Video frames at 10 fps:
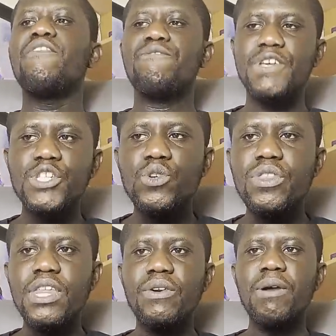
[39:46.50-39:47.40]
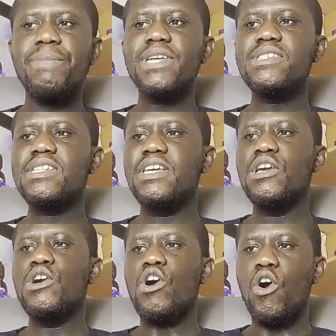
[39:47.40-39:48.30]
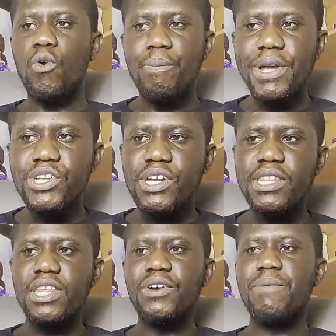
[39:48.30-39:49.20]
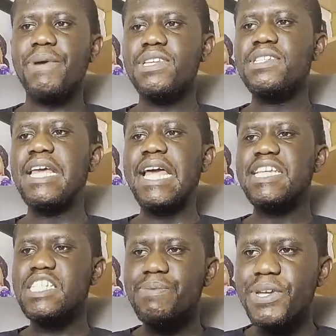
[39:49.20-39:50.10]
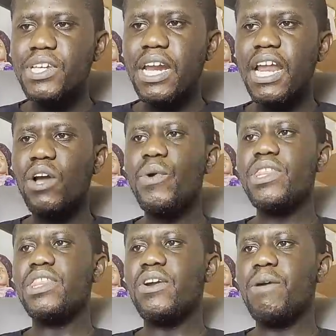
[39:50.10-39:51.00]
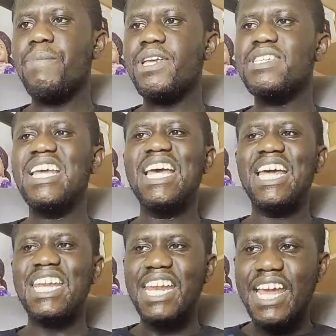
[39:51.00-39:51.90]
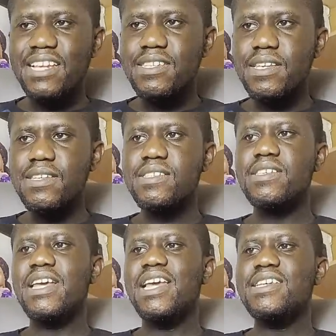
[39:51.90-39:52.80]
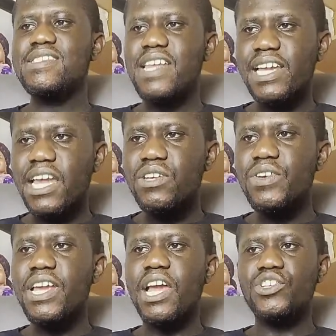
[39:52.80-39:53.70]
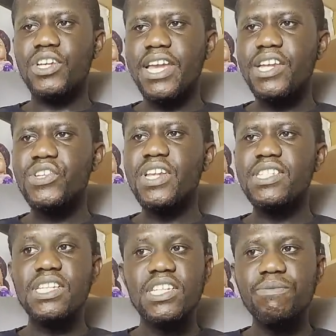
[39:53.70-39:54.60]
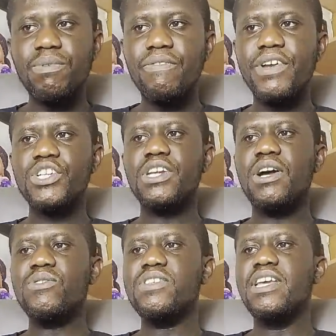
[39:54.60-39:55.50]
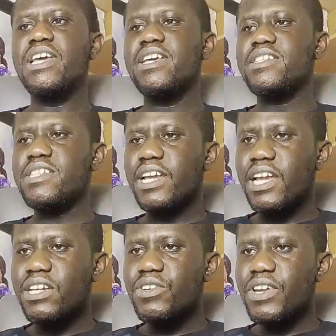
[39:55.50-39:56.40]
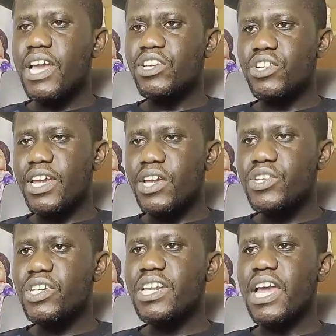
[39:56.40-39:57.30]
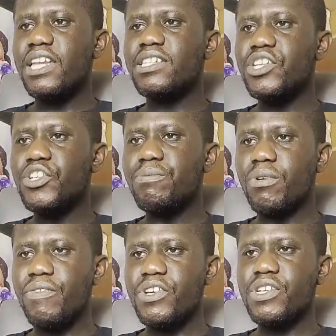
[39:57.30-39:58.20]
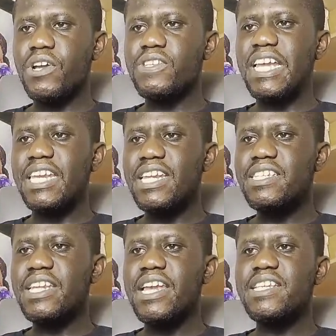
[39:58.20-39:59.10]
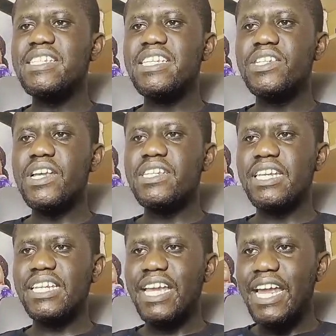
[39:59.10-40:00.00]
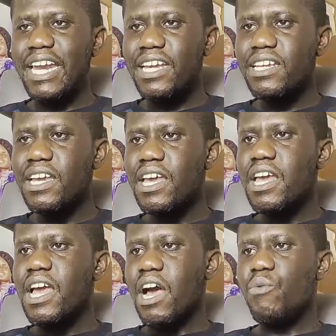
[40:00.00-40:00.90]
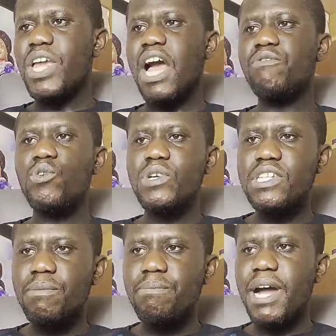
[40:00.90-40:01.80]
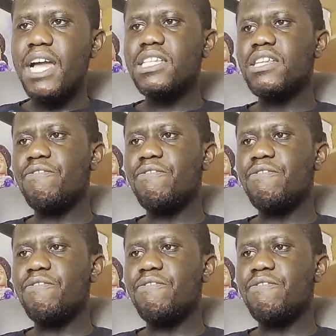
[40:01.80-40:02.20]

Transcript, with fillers: Physiotherapists, occupational therapists, speech and language therapists, nurses, secondary education and teaching professionals, secondary education and teaching professionals, in this case, teachers in Gaelic, and we have those in maths,